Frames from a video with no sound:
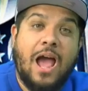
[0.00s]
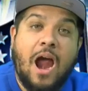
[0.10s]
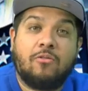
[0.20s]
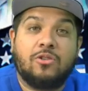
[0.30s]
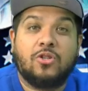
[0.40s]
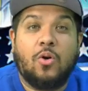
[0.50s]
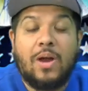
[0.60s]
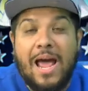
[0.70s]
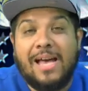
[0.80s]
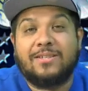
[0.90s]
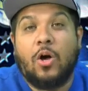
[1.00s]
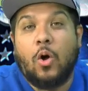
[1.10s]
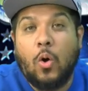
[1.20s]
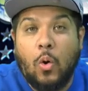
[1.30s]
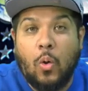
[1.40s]
Arizona as a
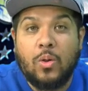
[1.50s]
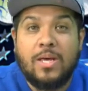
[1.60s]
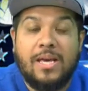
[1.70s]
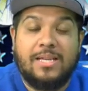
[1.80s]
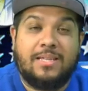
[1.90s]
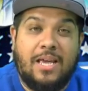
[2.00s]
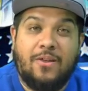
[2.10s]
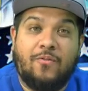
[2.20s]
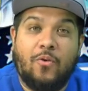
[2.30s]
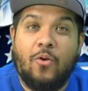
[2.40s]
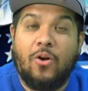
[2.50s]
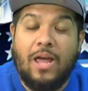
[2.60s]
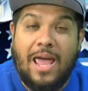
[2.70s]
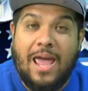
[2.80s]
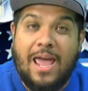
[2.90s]
whole is in for
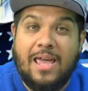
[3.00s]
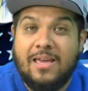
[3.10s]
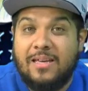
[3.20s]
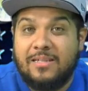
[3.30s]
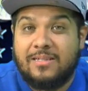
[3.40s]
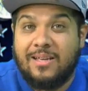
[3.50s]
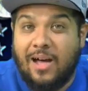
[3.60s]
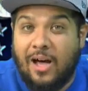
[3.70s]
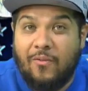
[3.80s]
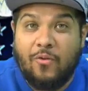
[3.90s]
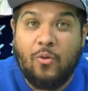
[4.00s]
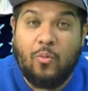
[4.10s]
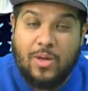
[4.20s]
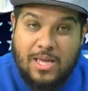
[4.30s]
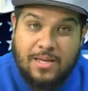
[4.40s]
a tough
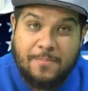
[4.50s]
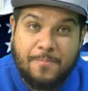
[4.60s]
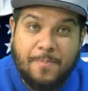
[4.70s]
week.